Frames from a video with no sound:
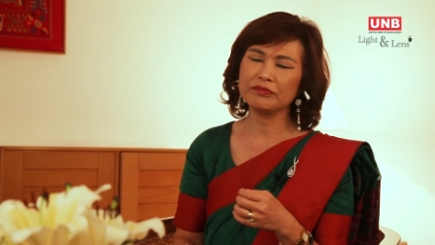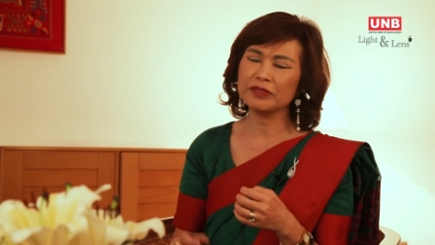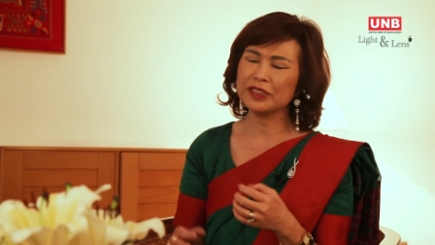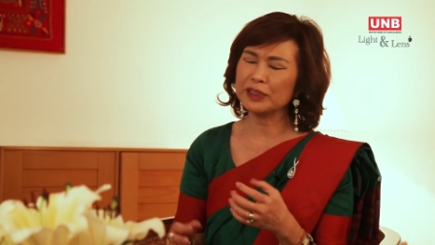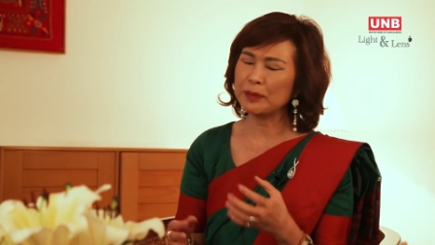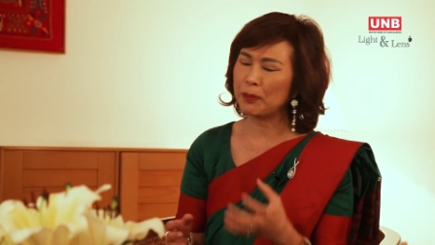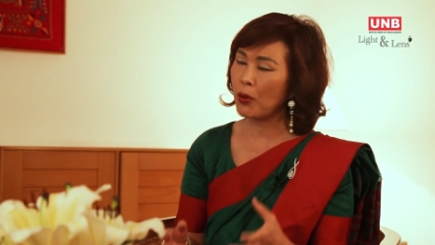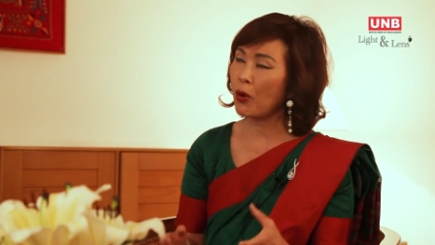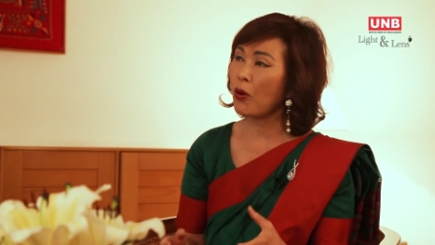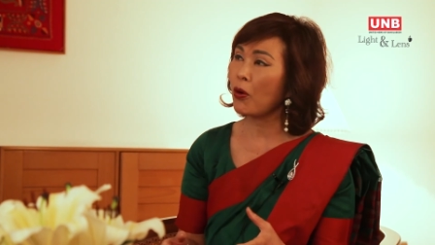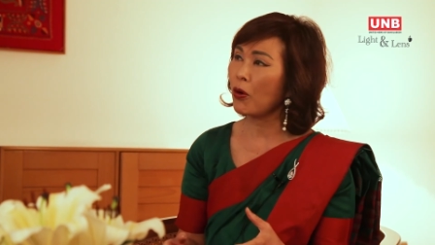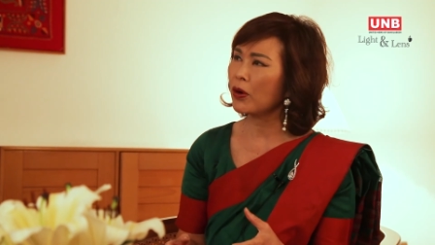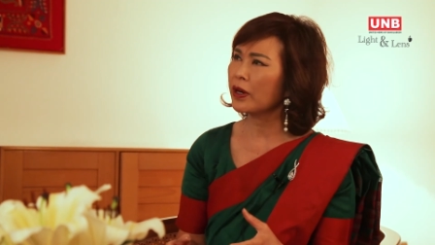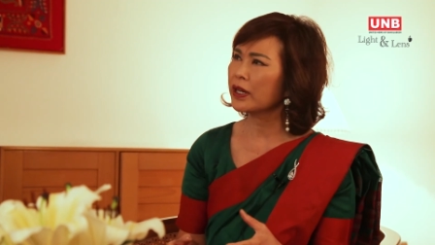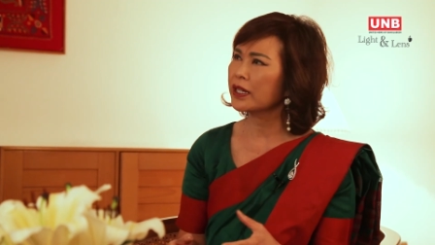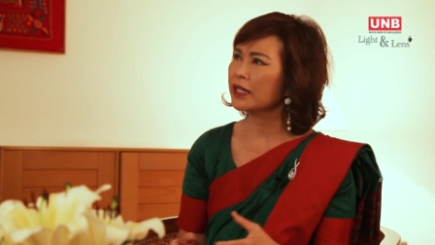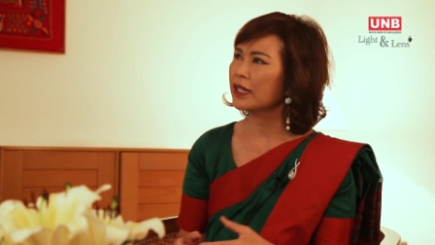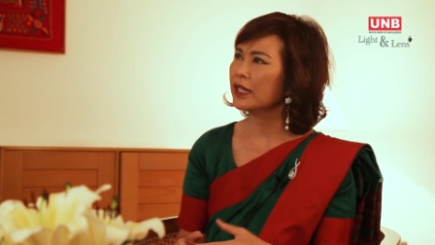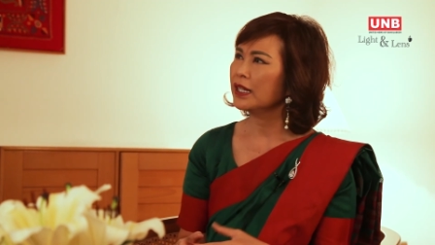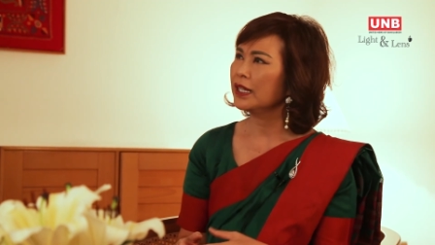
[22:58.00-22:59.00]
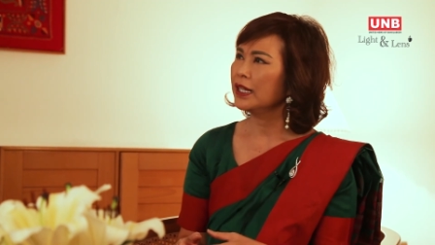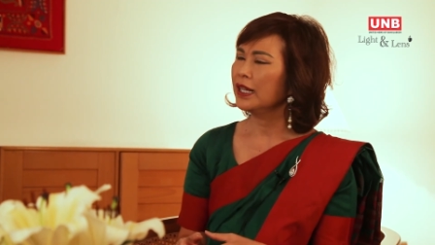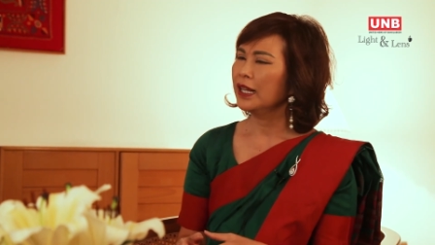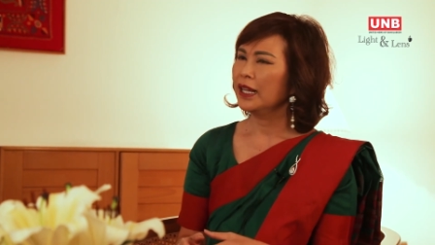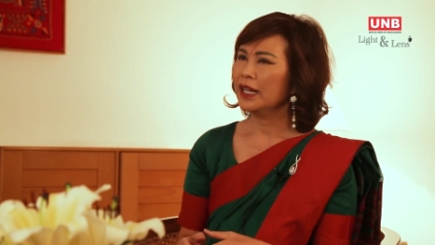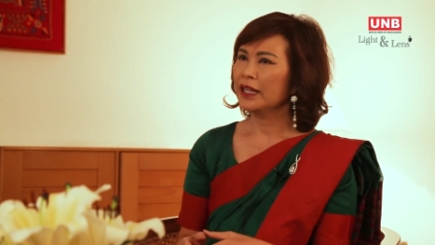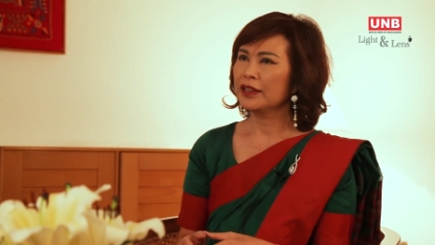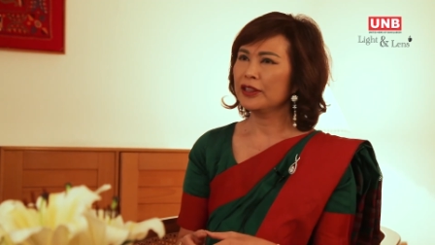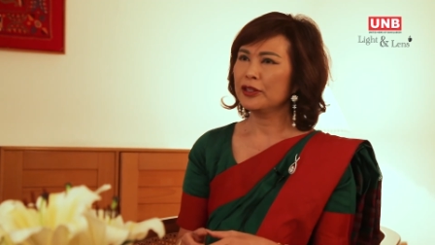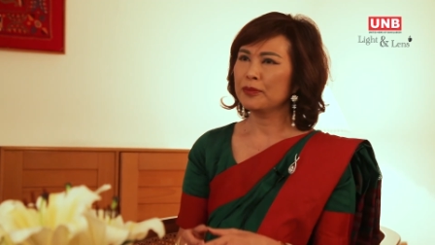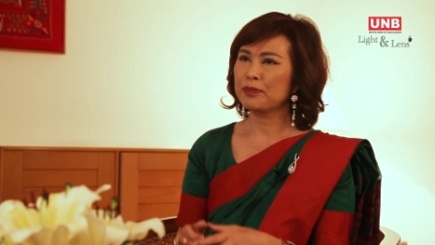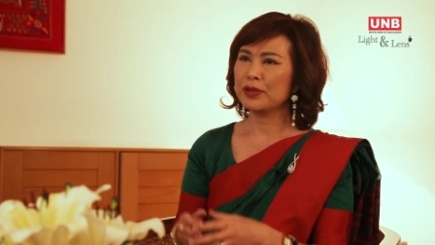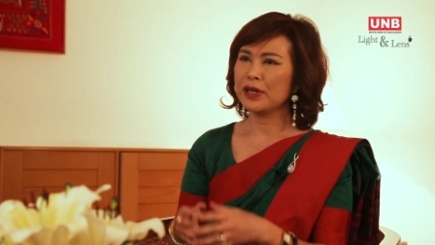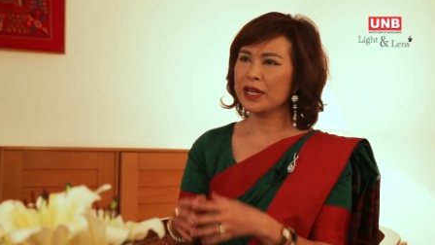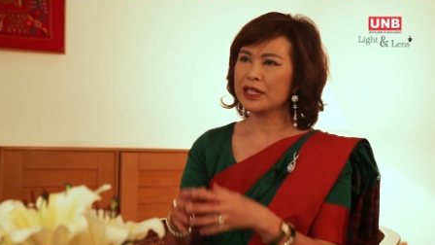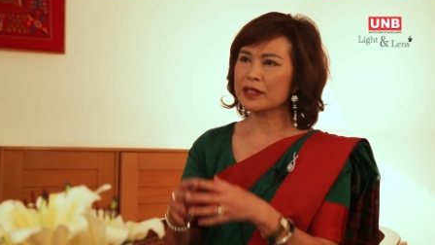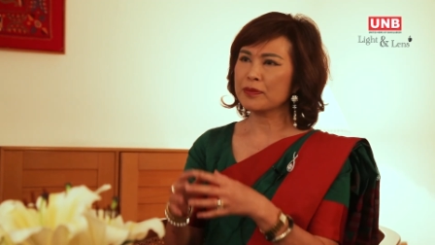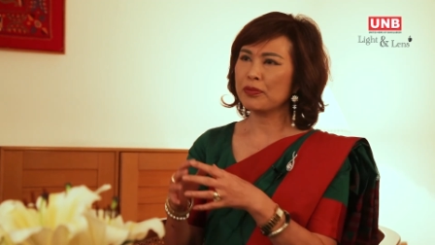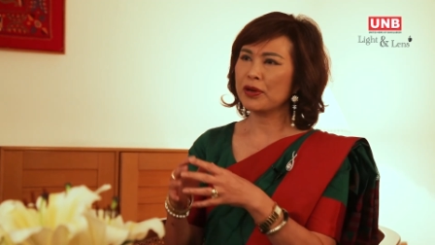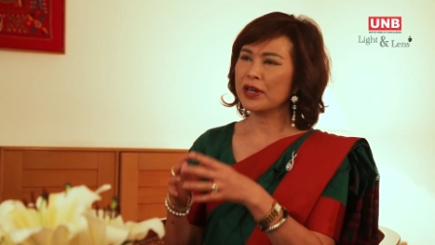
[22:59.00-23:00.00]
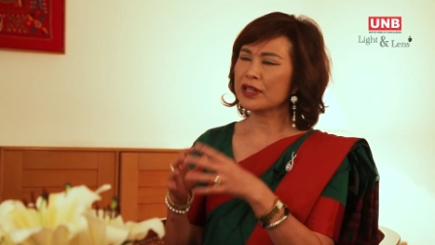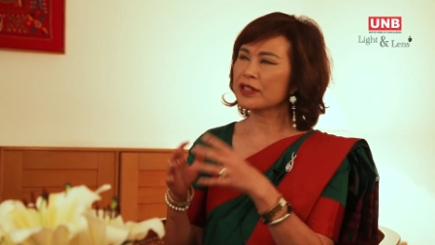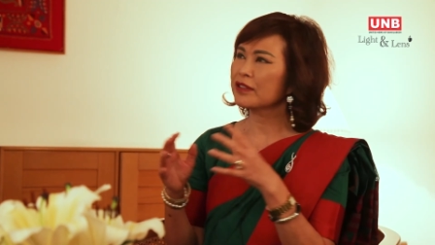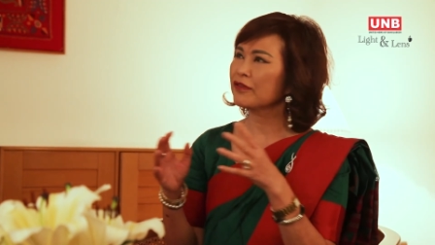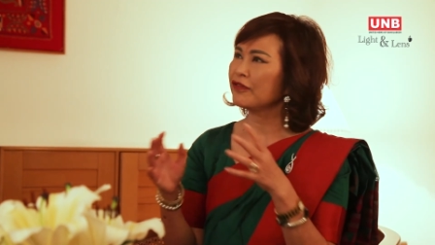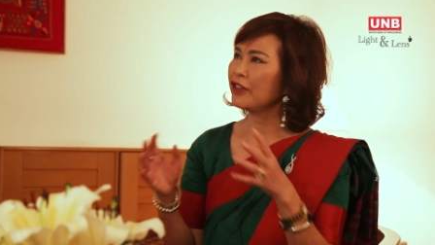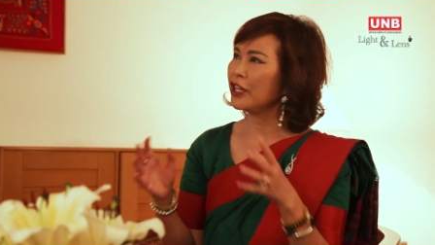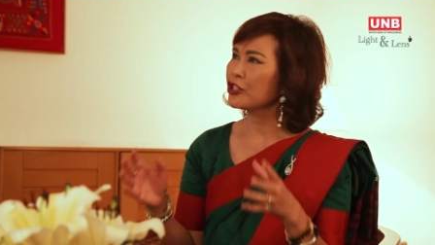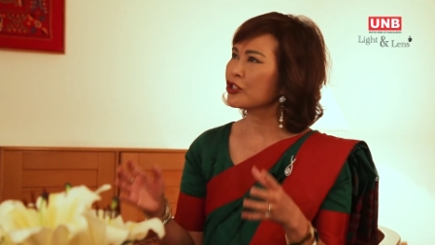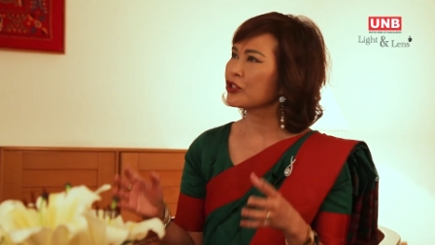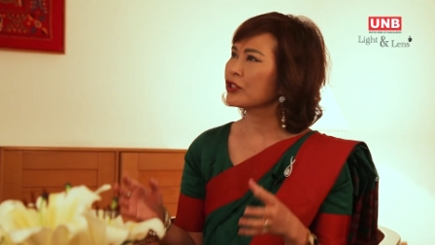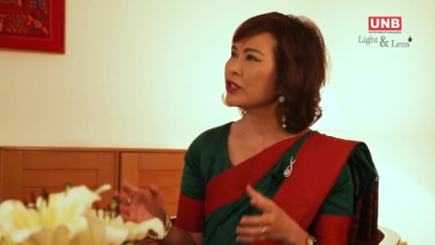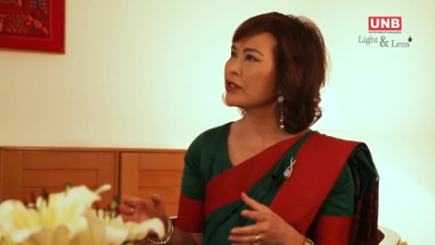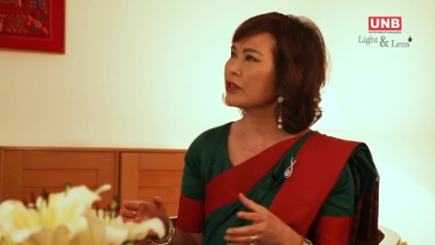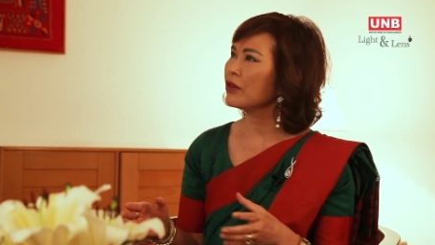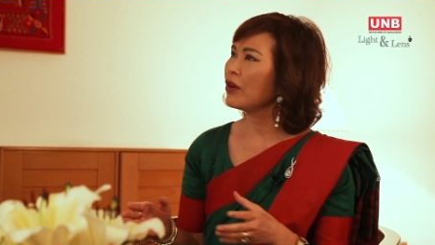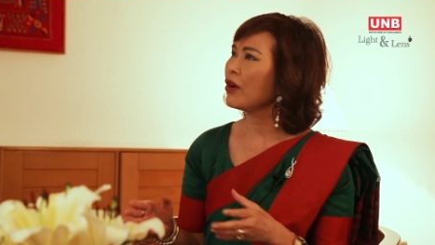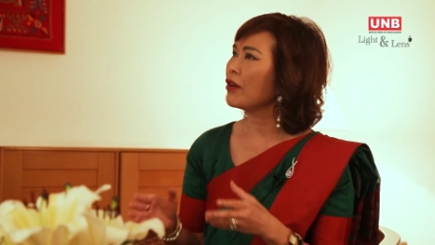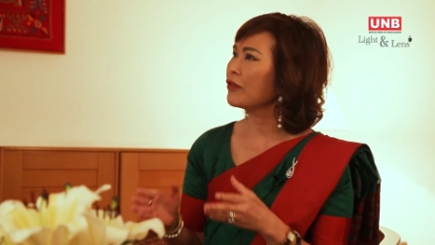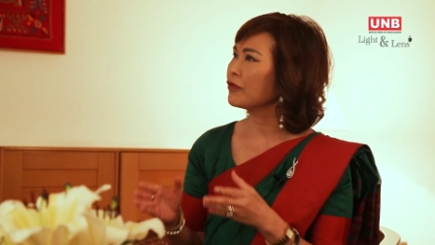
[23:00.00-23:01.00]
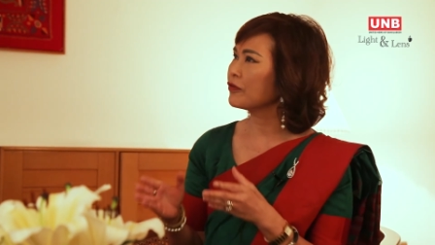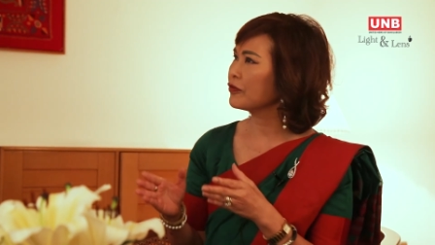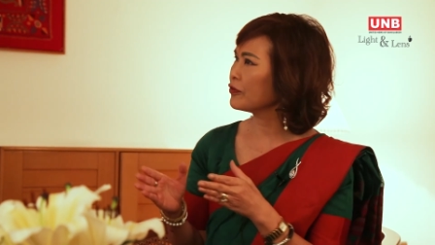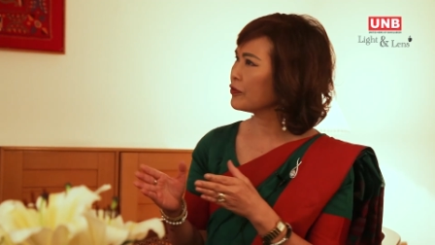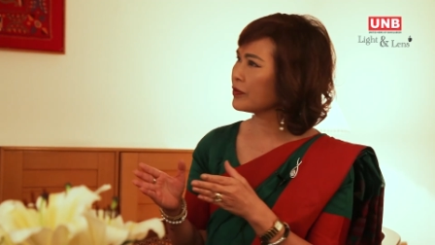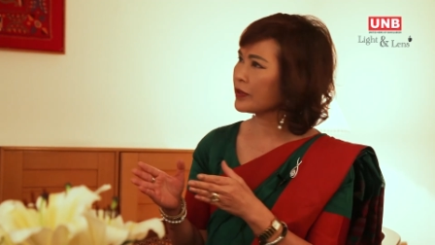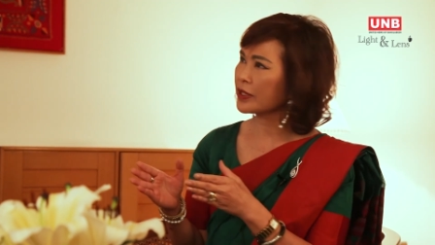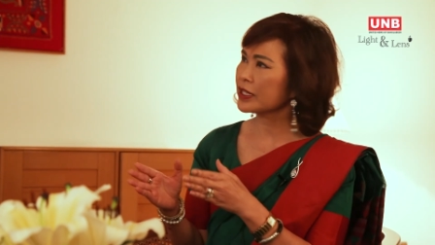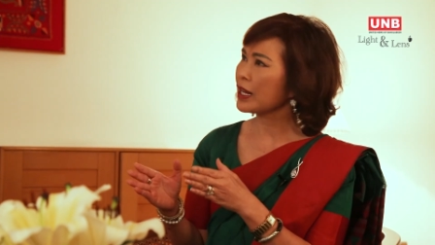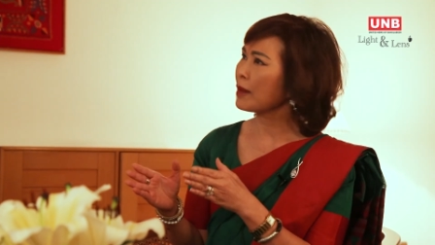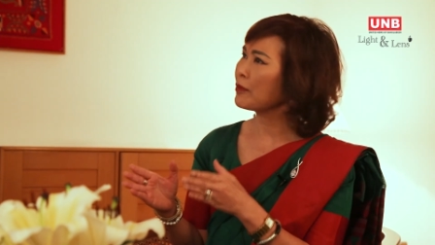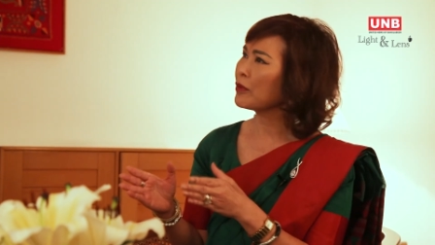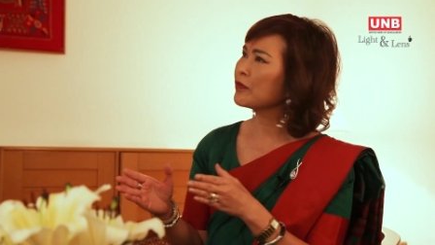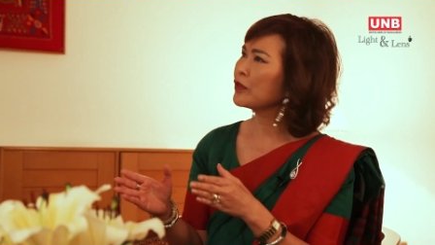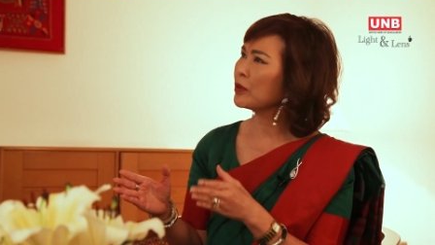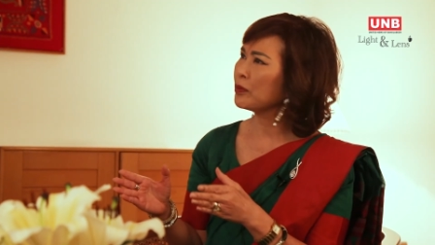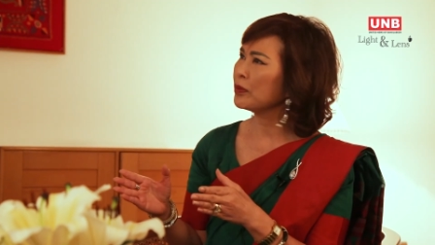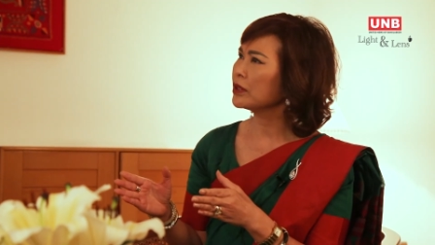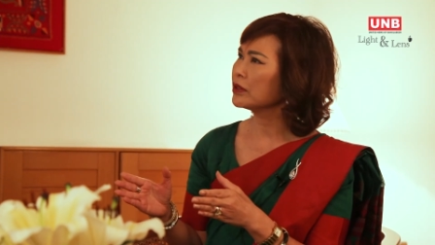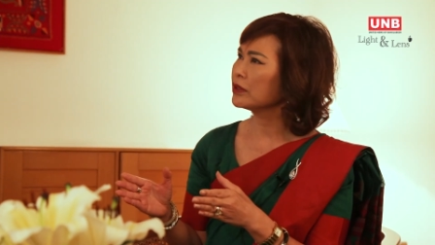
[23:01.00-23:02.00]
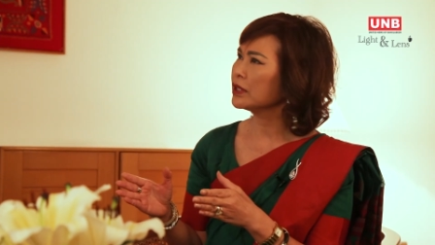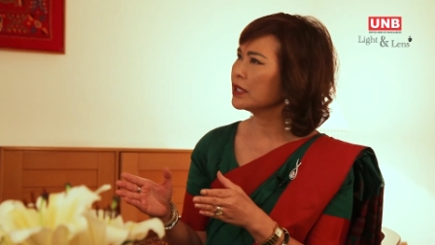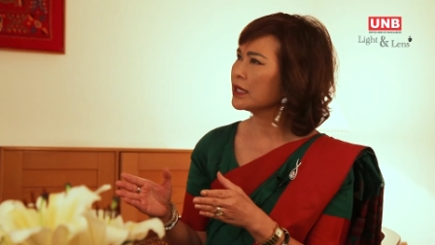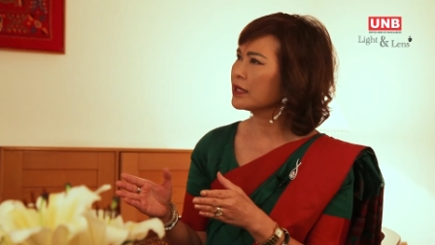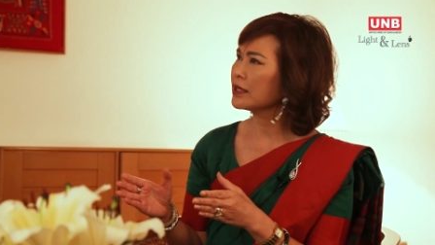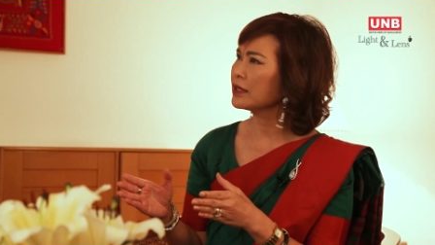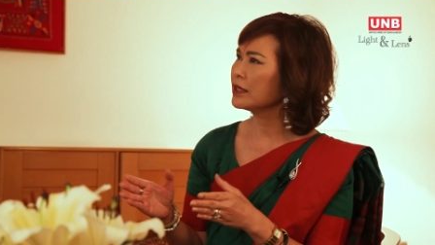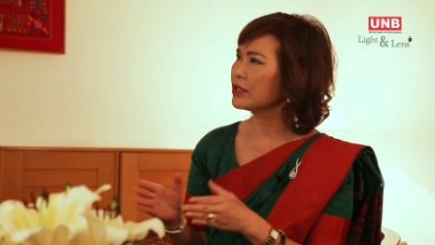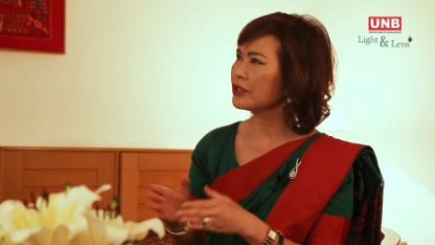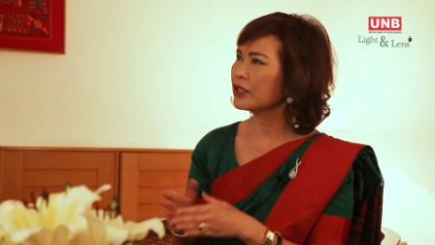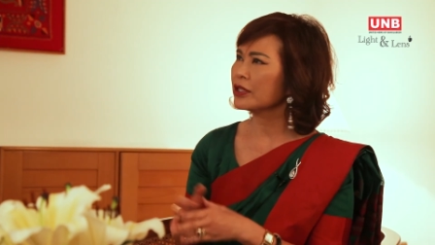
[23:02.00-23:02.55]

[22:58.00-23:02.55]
support the preservation of some of the buildings. They're